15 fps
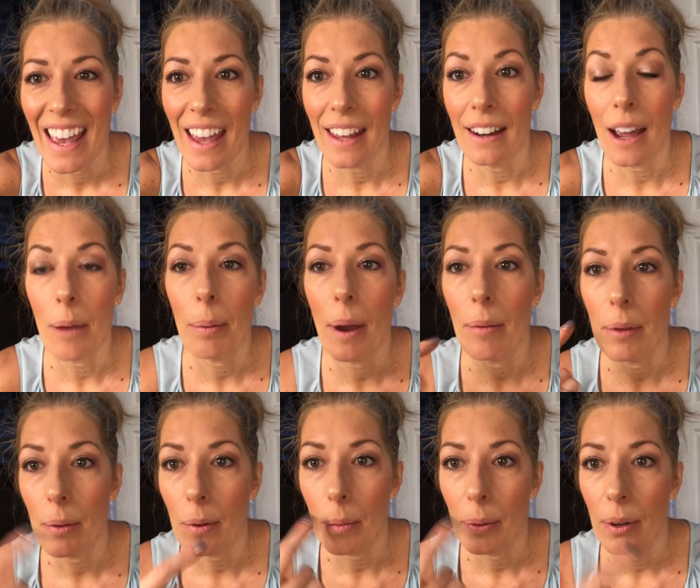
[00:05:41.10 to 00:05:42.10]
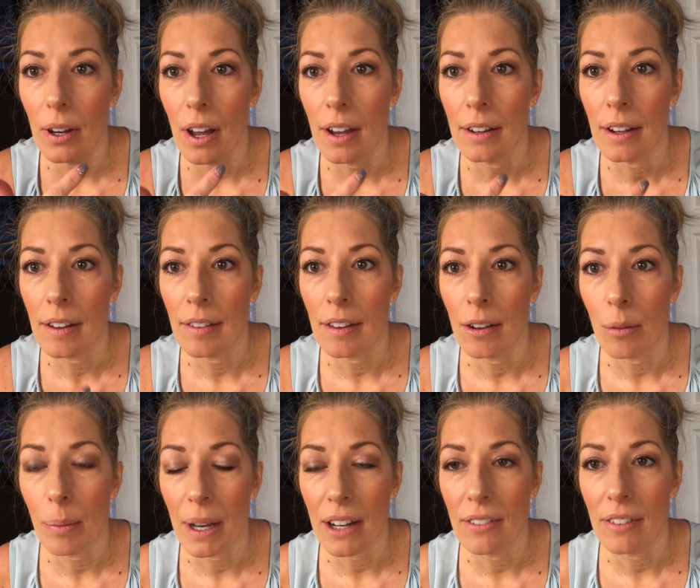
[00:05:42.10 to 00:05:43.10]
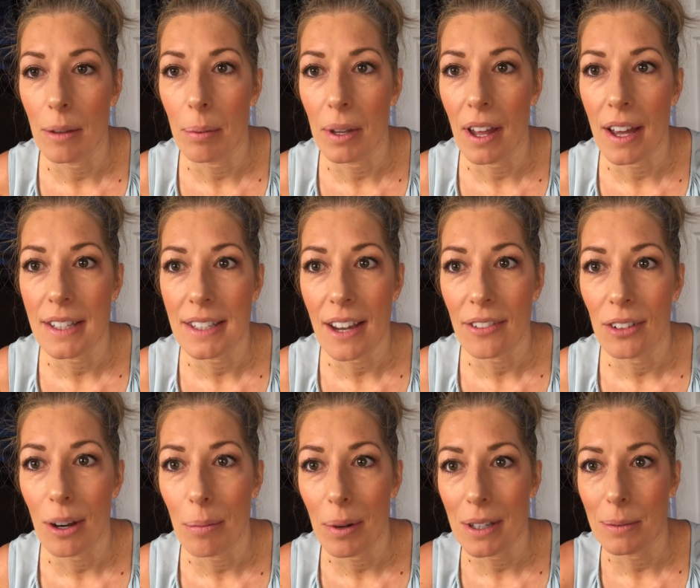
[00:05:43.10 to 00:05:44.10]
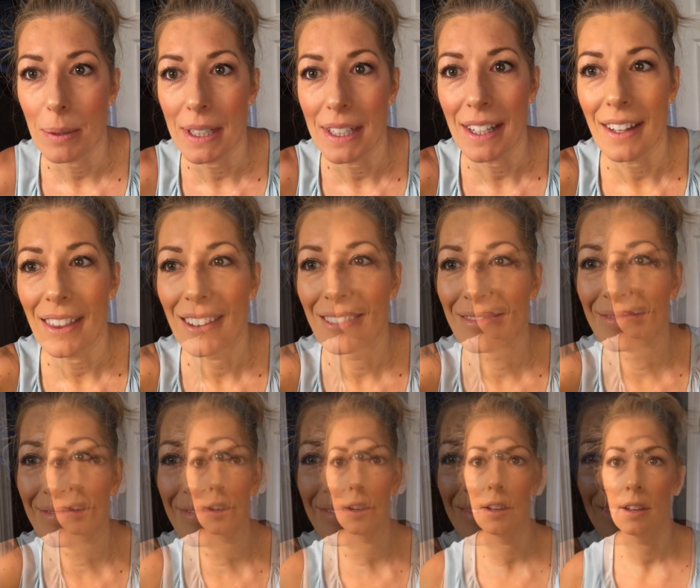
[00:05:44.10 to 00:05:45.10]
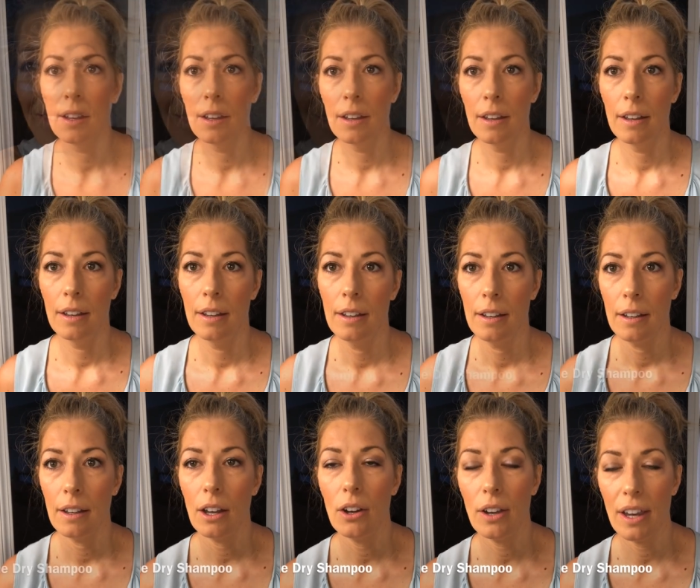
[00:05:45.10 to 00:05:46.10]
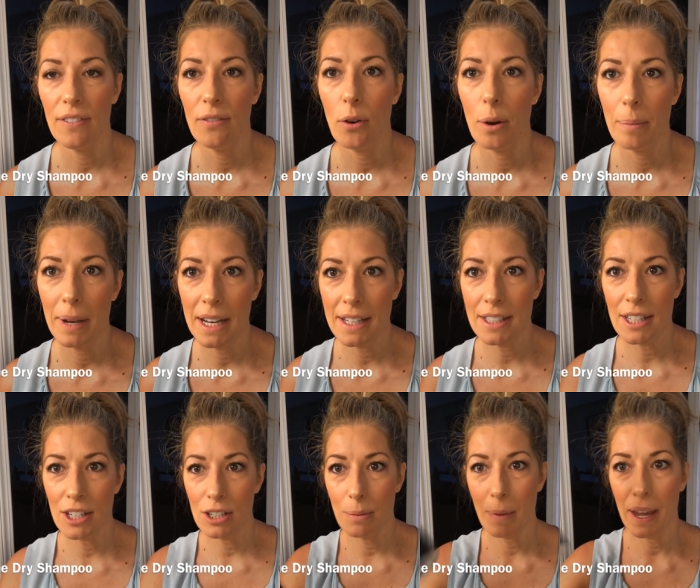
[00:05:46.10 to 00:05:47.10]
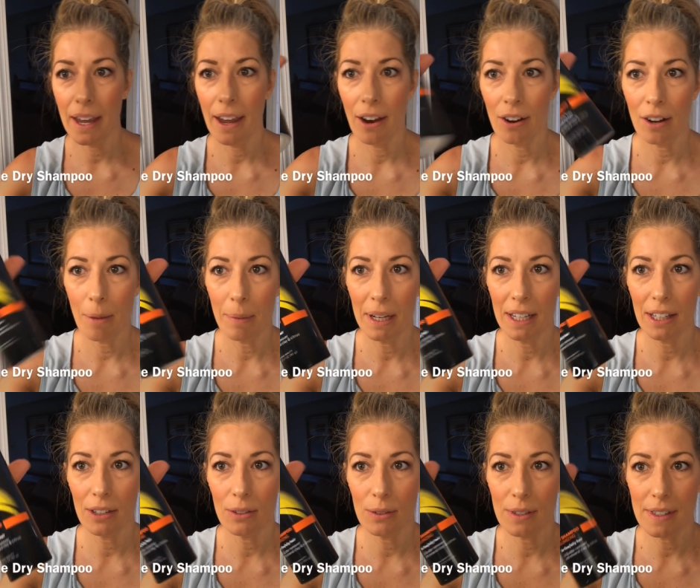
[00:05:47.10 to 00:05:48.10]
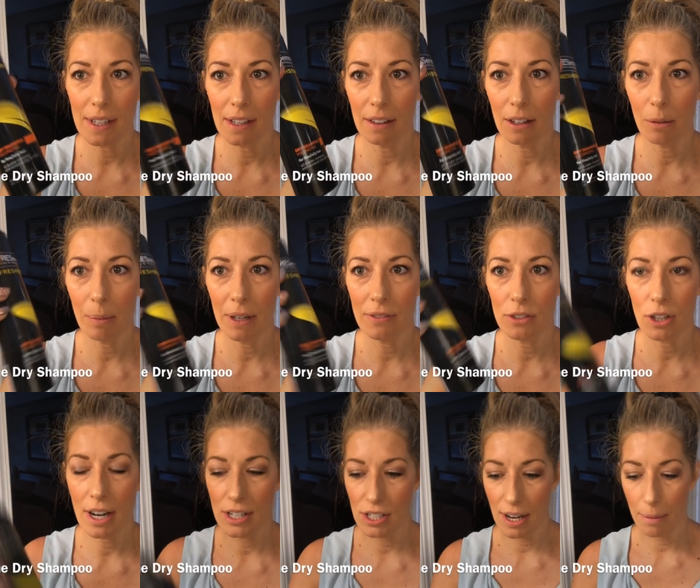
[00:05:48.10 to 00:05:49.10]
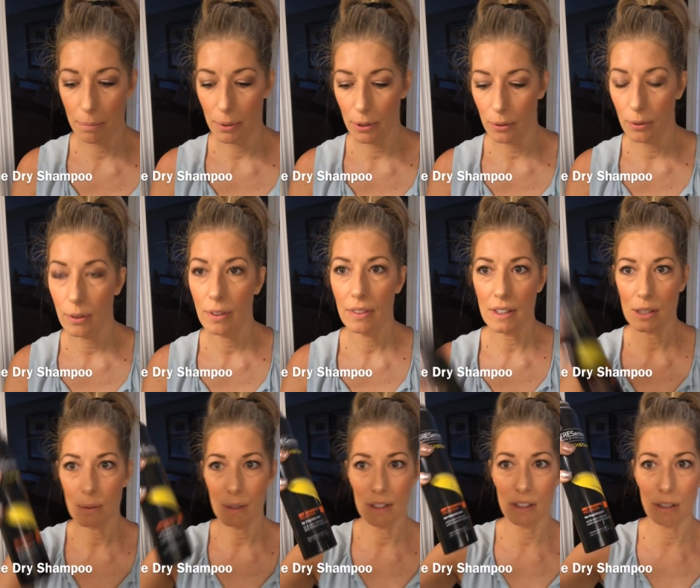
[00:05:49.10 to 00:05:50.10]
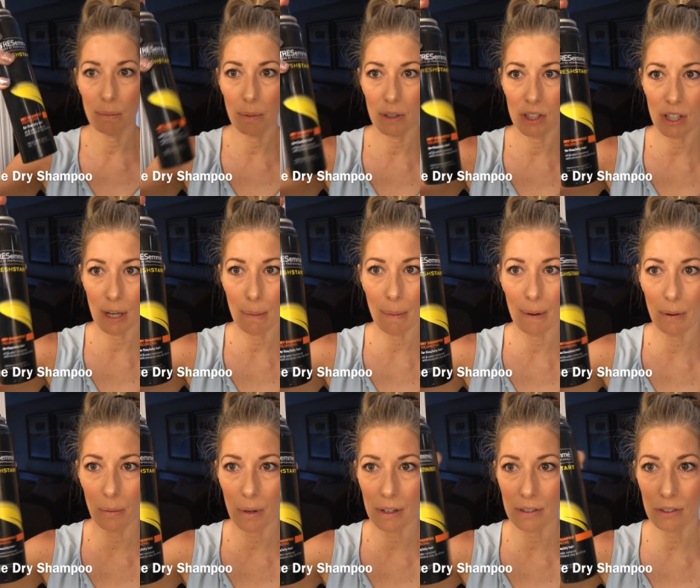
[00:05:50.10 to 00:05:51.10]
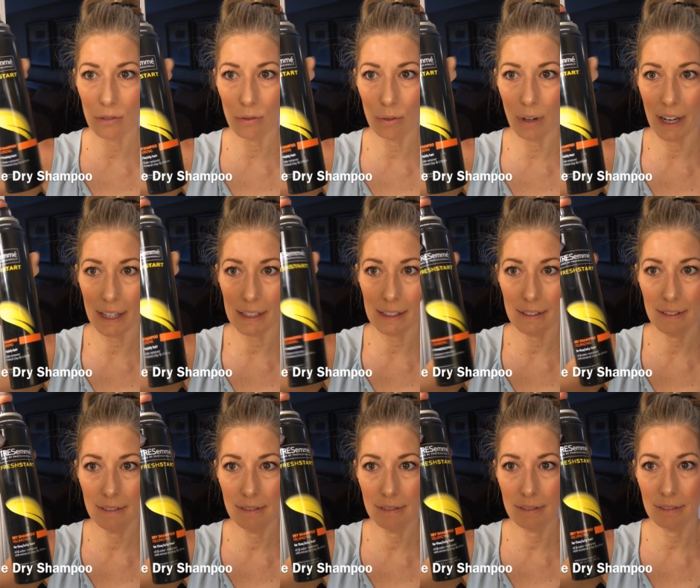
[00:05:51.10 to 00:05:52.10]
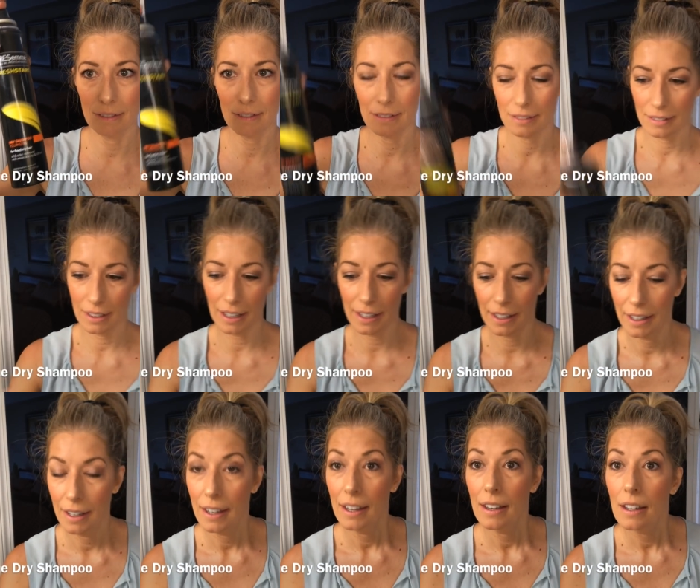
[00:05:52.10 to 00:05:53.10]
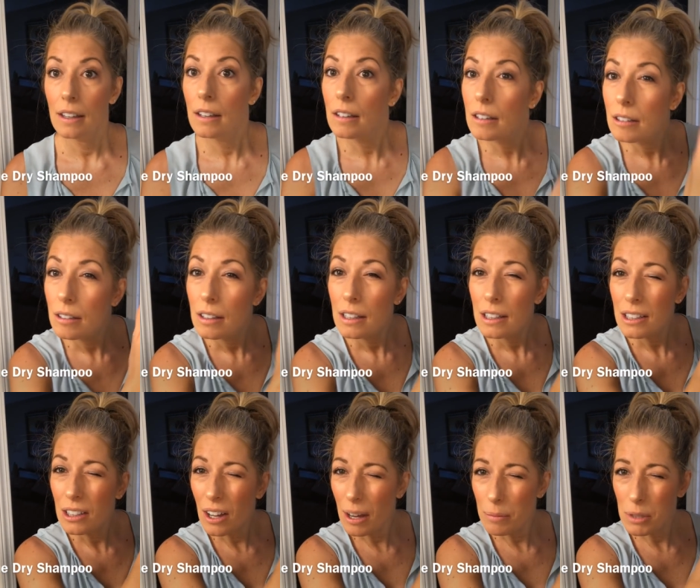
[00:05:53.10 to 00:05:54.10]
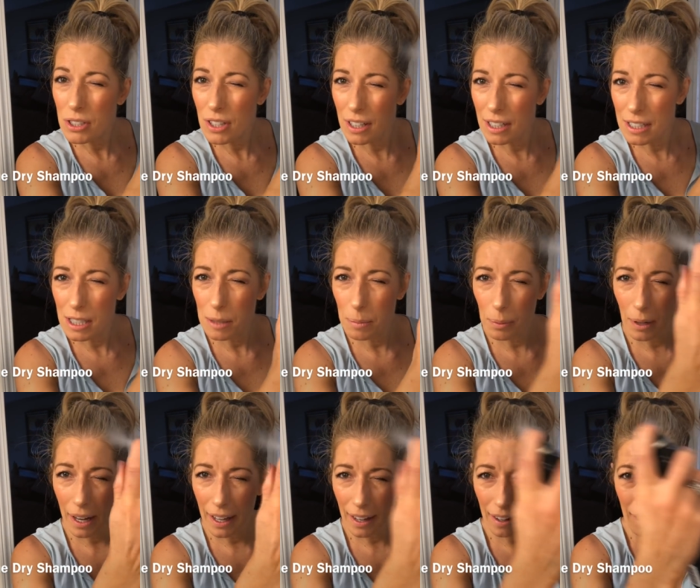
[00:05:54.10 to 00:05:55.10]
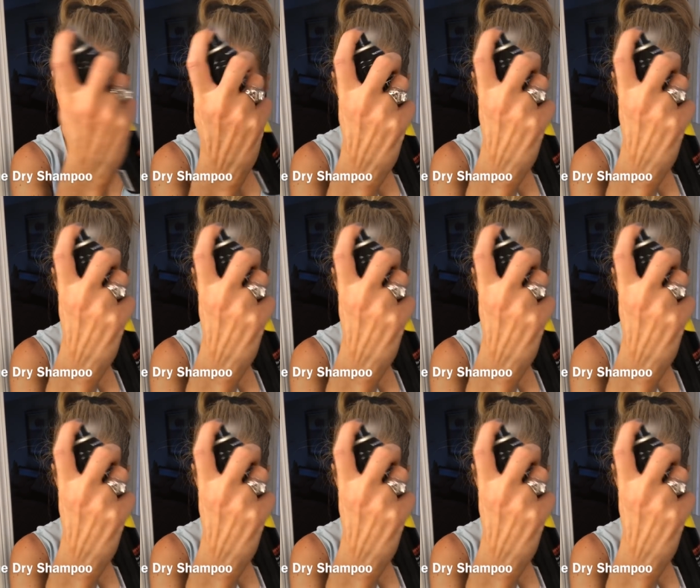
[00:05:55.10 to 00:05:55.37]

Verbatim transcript: and I probably will put on a little bit of lip gloss after I brush my teeth. Okay, four minutes to do my hair, and I'm gonna use a little bit of dry shampoo. This one's super cheap, and it works great. Okay, so I'm just gonna spray it